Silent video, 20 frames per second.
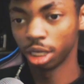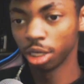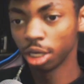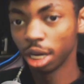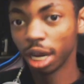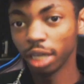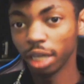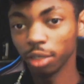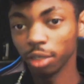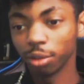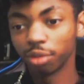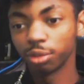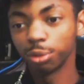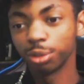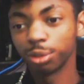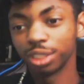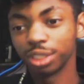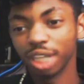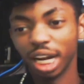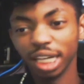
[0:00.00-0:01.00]
Hello
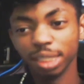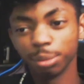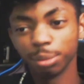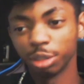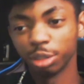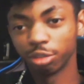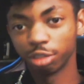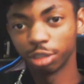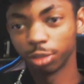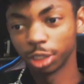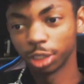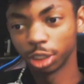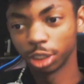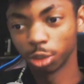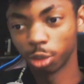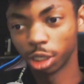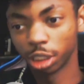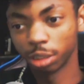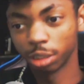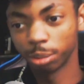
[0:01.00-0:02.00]
everyone, I am your favorite
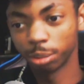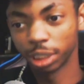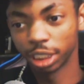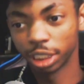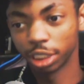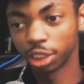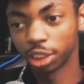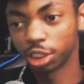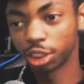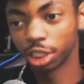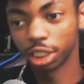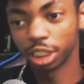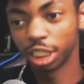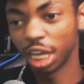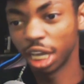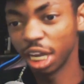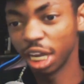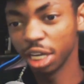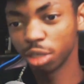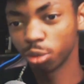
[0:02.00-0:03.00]
underwater player, Sharky,
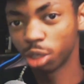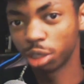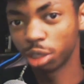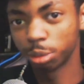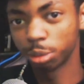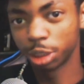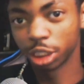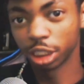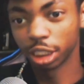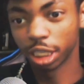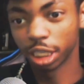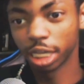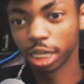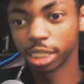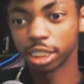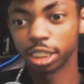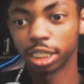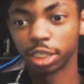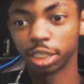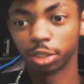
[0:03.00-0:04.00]
and welcome to the
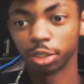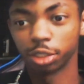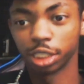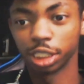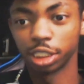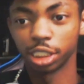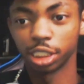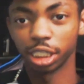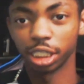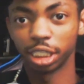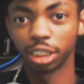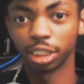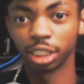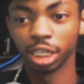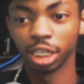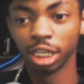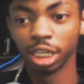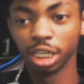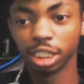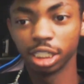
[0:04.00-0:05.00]
classic Tetris Insider.
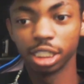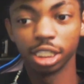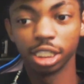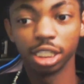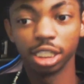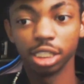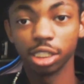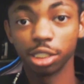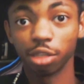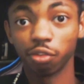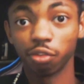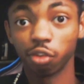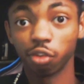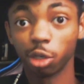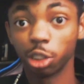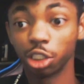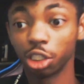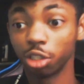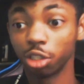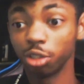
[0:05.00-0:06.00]
Since this is the
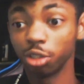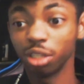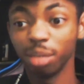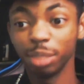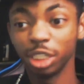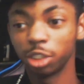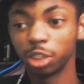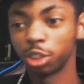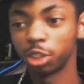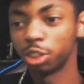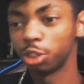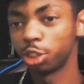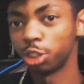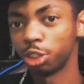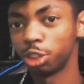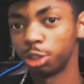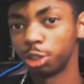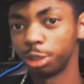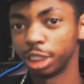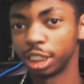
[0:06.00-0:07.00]
first show, let me introduce you
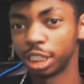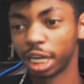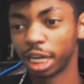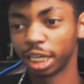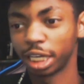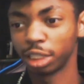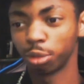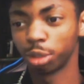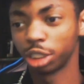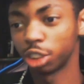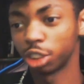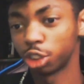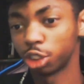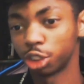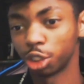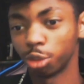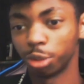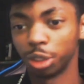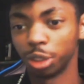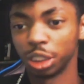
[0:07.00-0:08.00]
to exactly what this
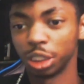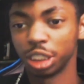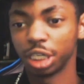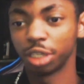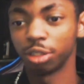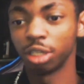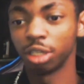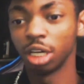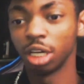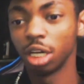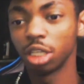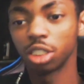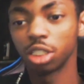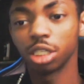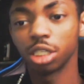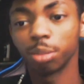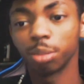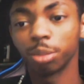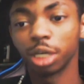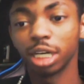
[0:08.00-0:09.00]
show will entail. To
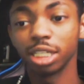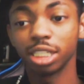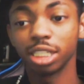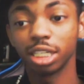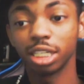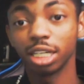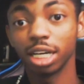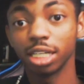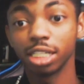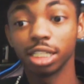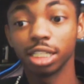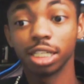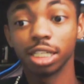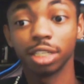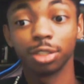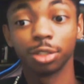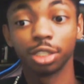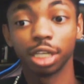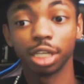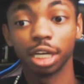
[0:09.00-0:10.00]
summarize, the classic
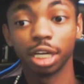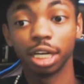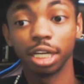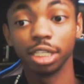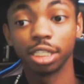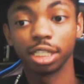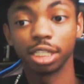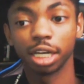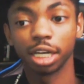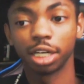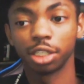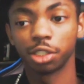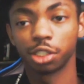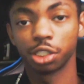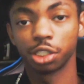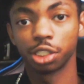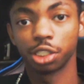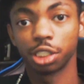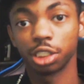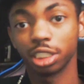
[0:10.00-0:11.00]
Tetris Insider is
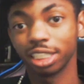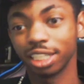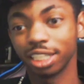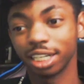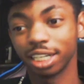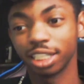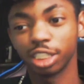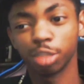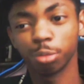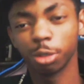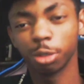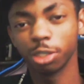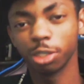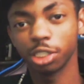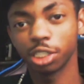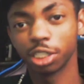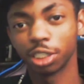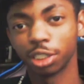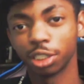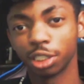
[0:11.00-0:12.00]
essentially like
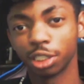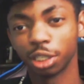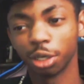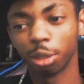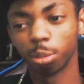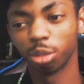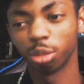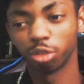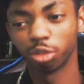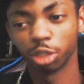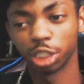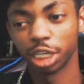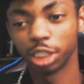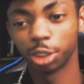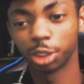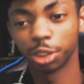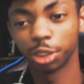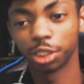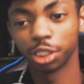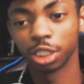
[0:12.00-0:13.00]
SportsCenter, but for
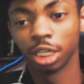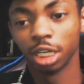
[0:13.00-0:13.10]
Tetris.